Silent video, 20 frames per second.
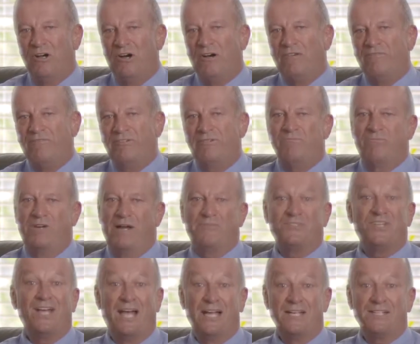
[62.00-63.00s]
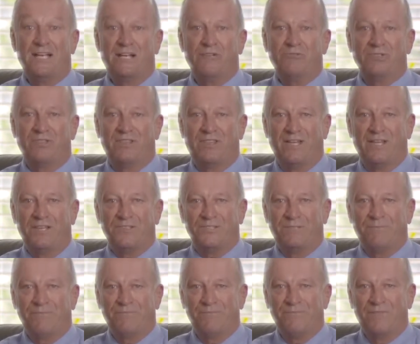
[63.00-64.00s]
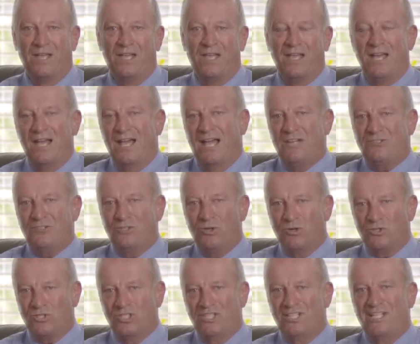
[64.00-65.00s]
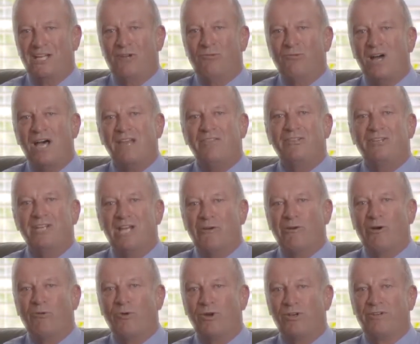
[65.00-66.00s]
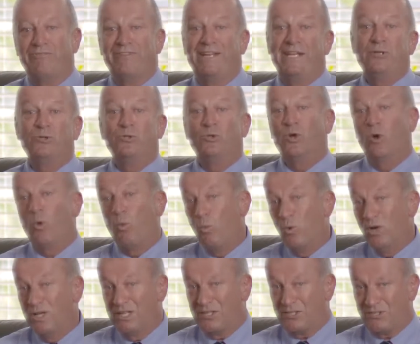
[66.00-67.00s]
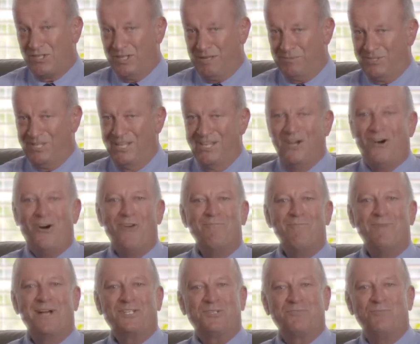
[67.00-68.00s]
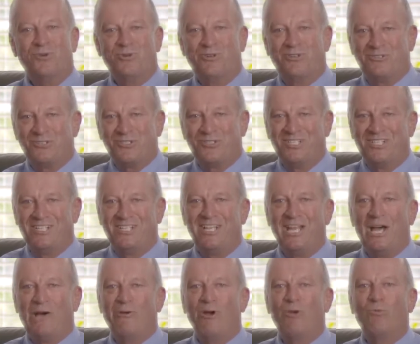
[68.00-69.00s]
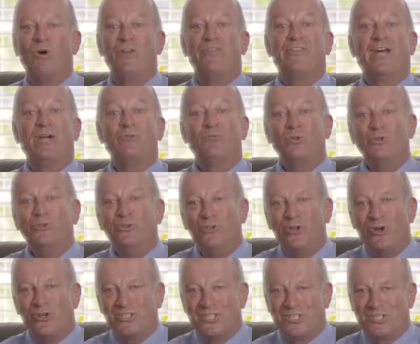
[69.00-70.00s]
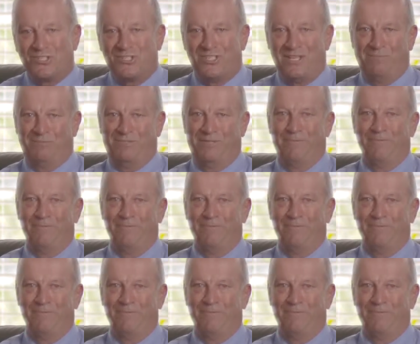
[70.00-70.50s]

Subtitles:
of perhaps $800,000. As an auctioneer, rather than knowing what a vendor will accept, I'm much more interested in knowing what they will not accept.